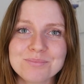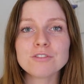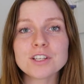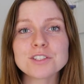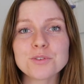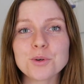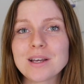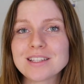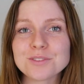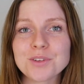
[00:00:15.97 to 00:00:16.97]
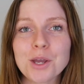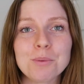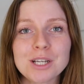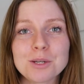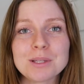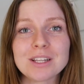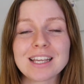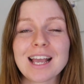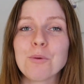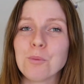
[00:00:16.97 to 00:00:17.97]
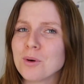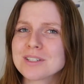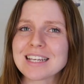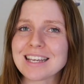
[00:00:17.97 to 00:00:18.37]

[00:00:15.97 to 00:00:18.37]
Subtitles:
First of all, in this video we're going to be looking at what